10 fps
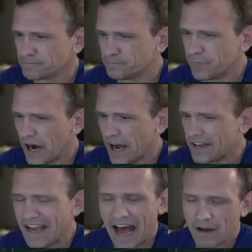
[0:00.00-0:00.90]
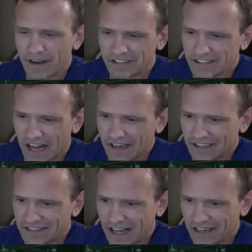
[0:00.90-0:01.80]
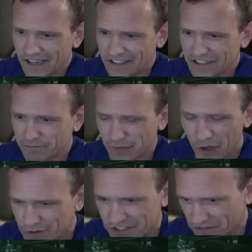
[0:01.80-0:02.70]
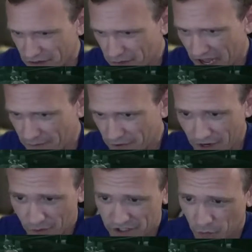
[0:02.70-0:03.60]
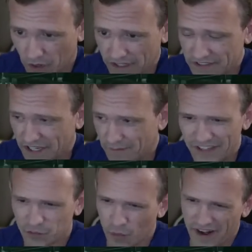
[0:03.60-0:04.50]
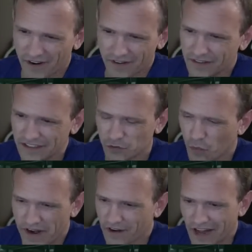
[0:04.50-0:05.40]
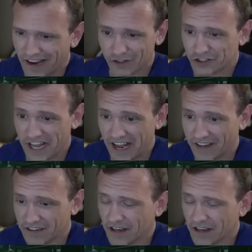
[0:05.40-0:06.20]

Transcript: But yeah, I mean, it's not explosively popular. I wish it was. I mean, it's weird. It's weird. I understand.